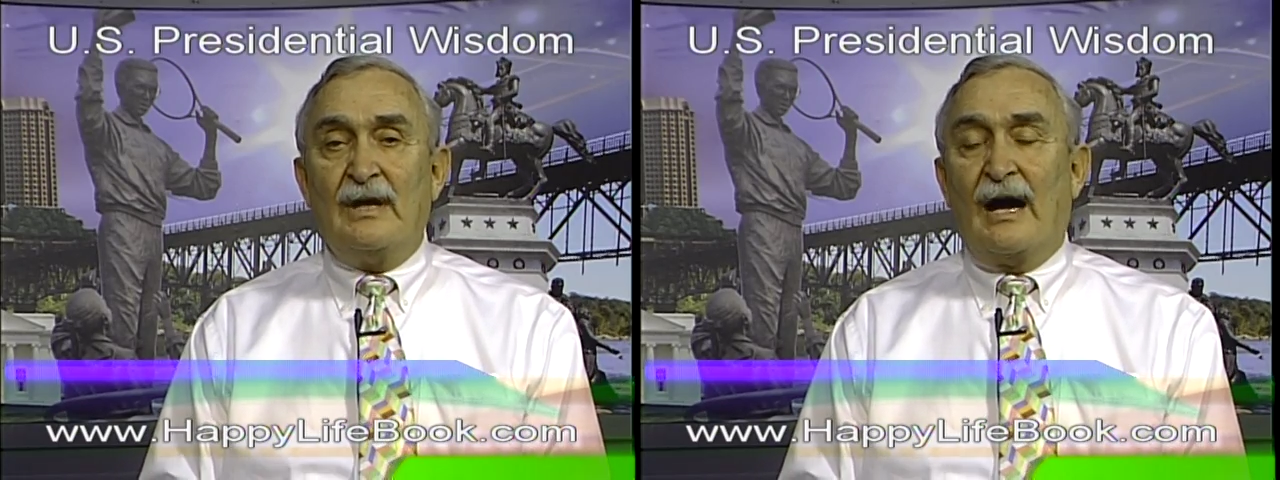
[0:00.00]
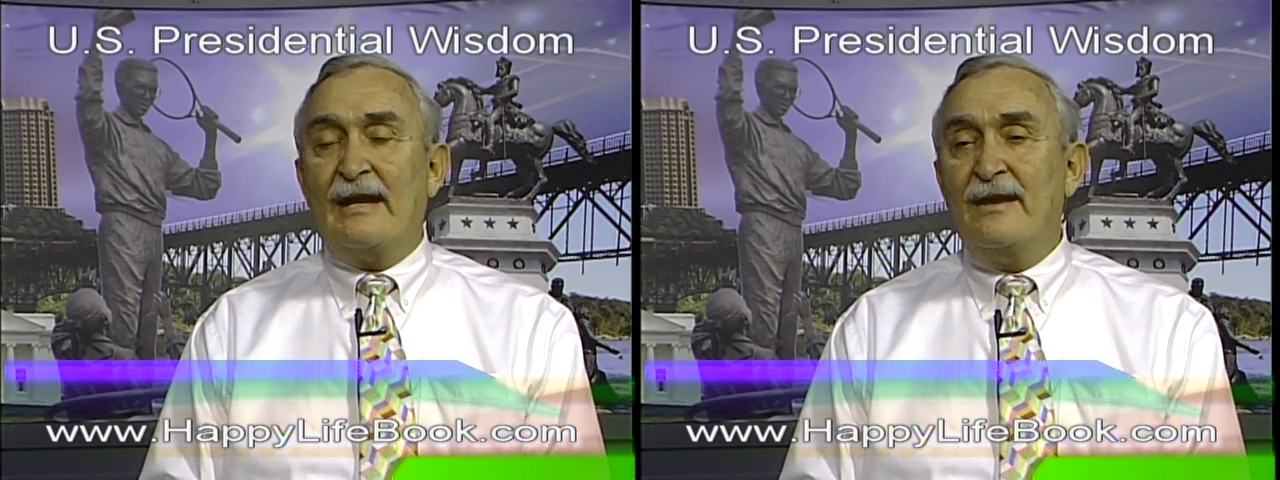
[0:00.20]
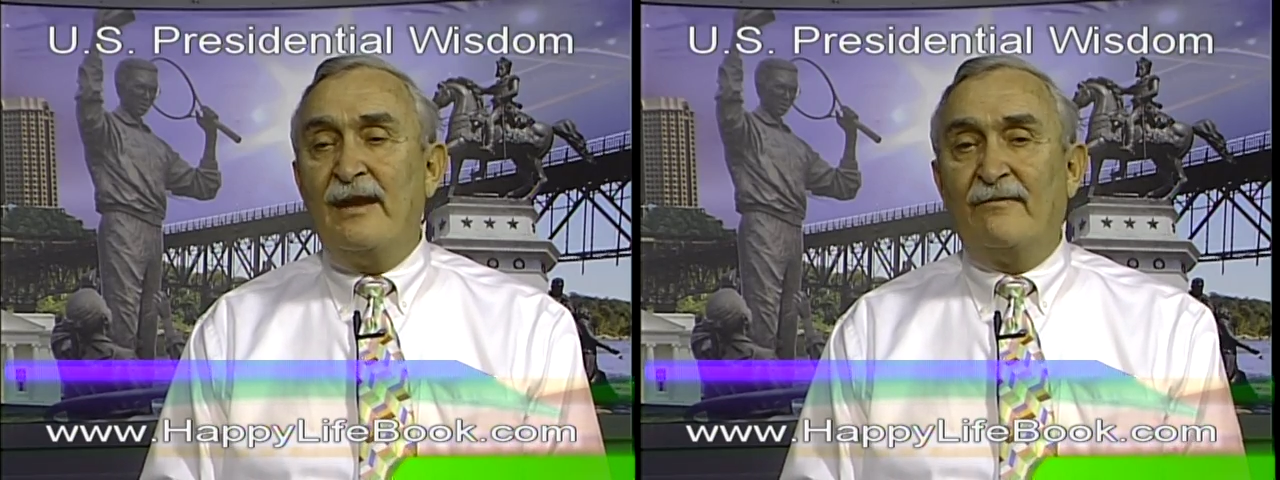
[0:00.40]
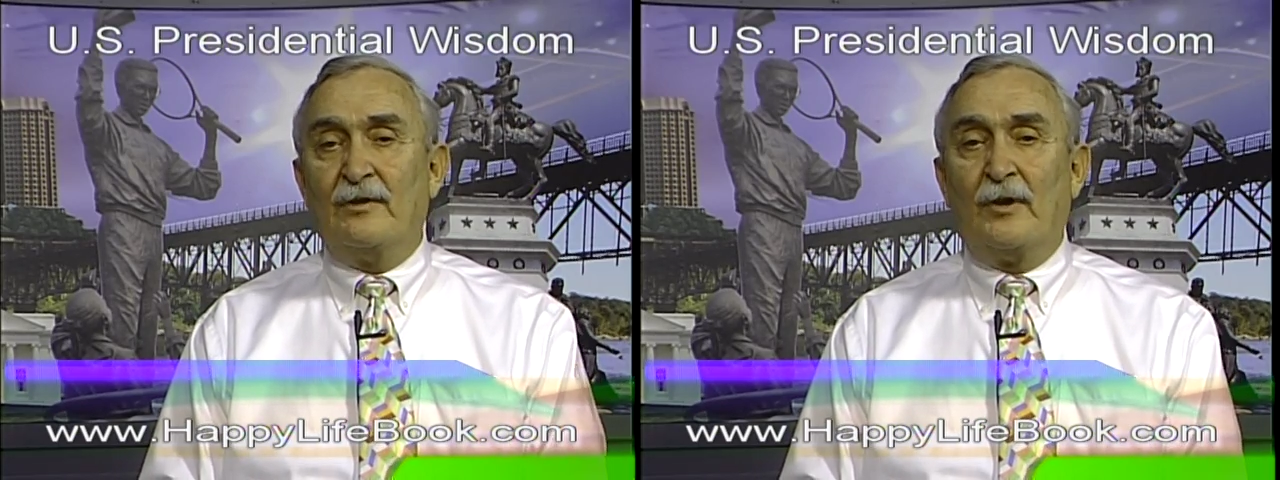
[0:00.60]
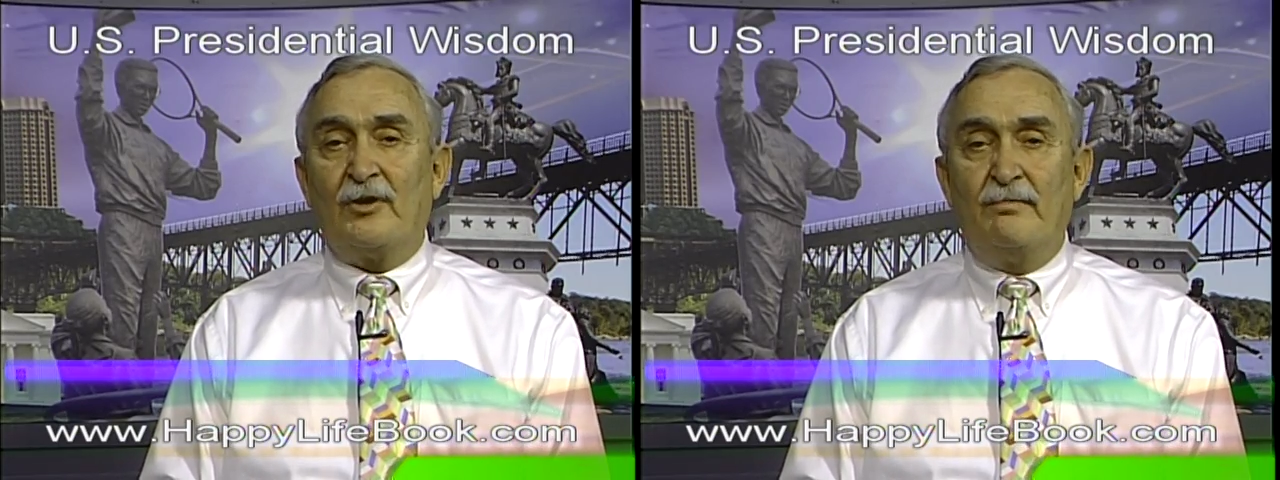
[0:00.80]
I never
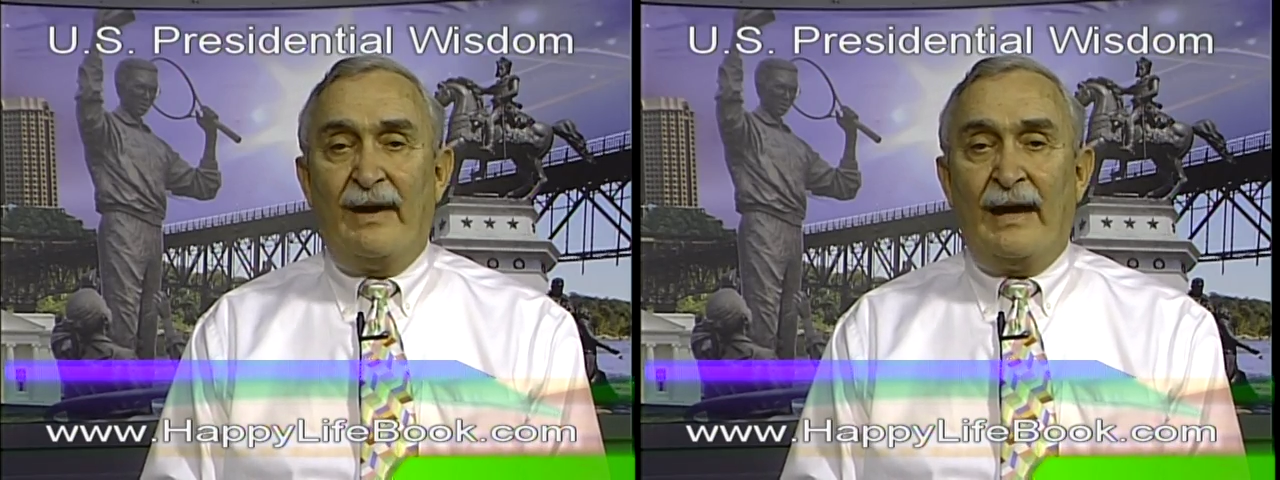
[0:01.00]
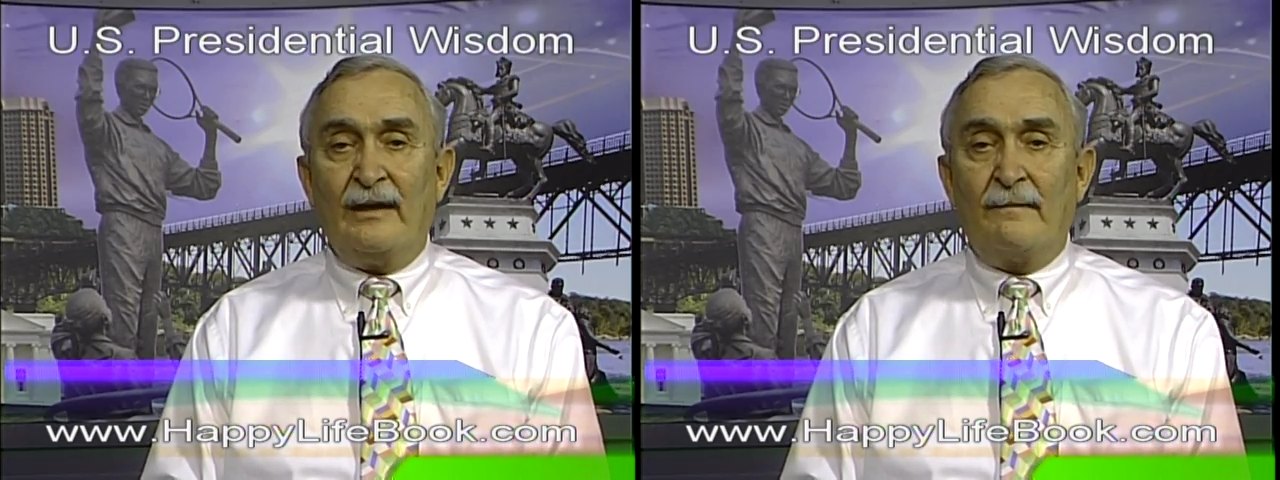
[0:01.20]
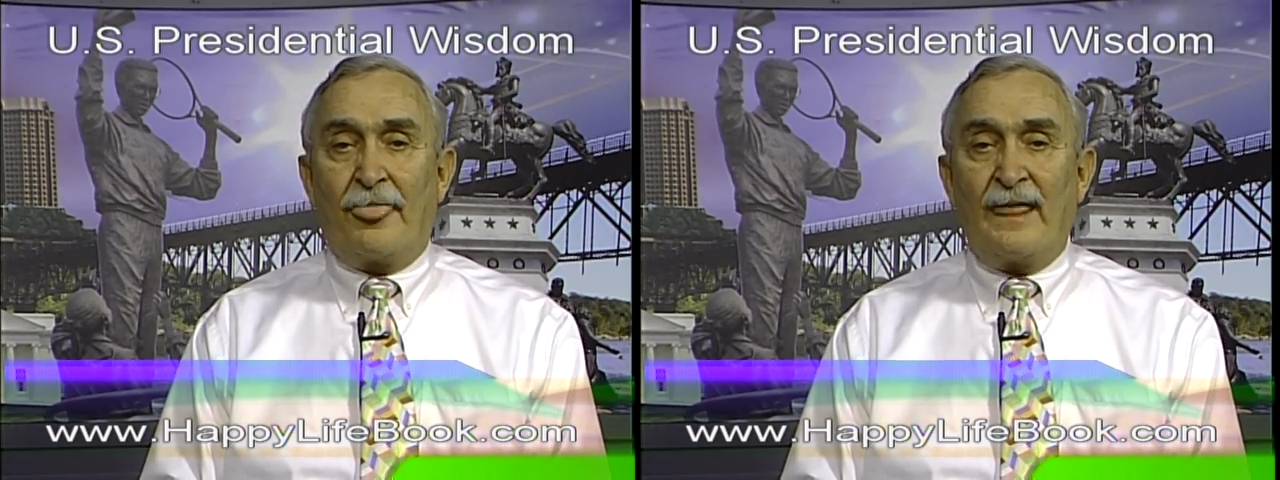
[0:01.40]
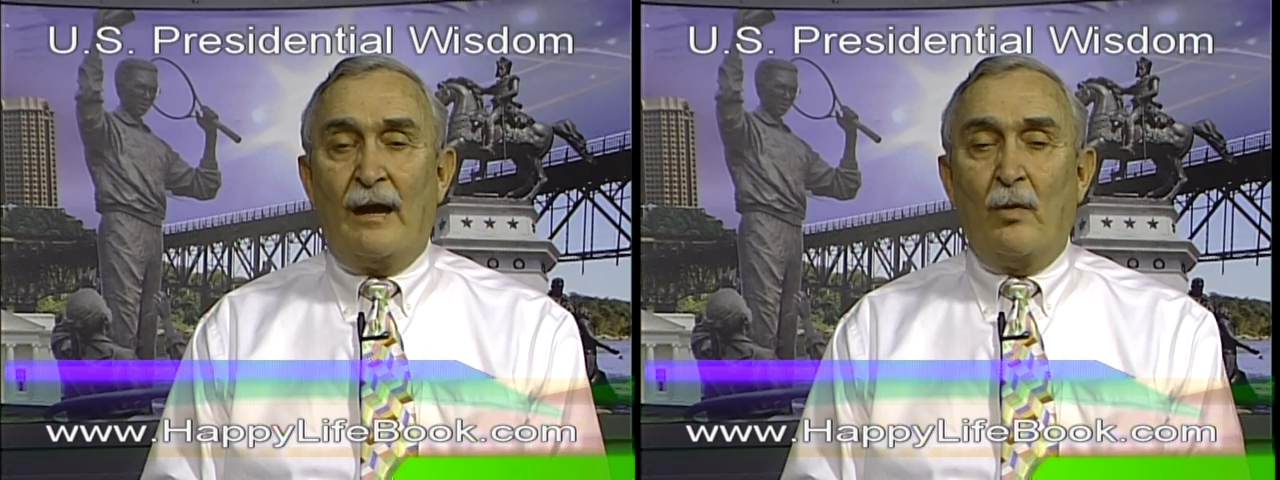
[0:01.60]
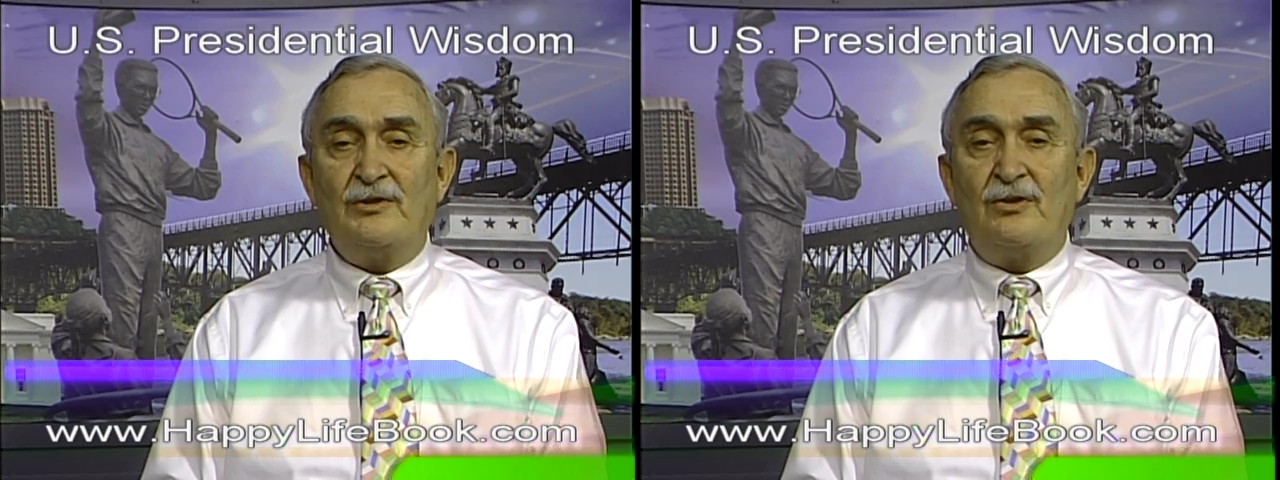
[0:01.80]
looked back.
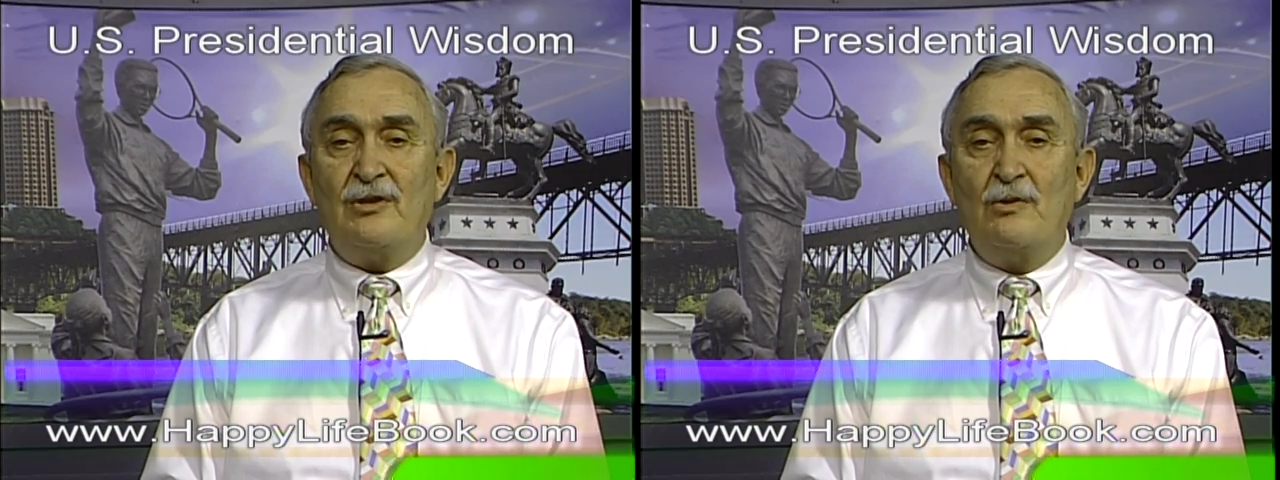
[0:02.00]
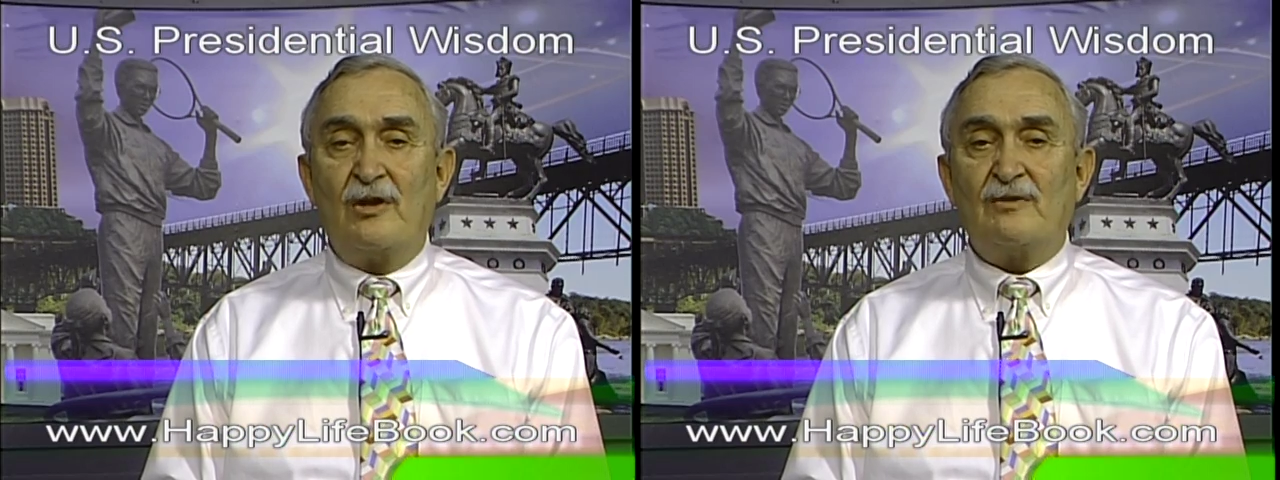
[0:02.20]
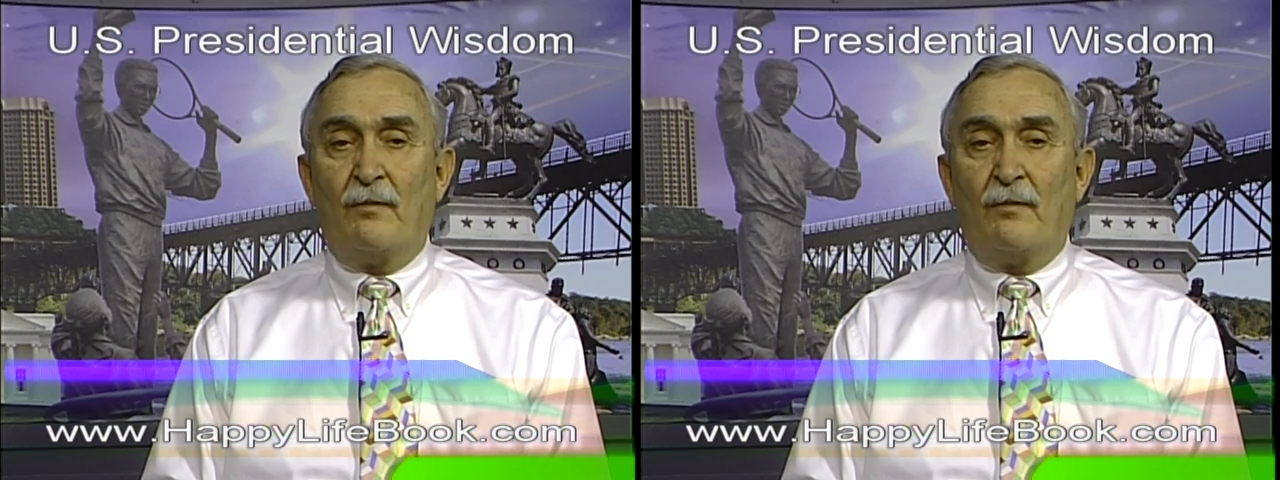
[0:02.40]
I went to the U.S.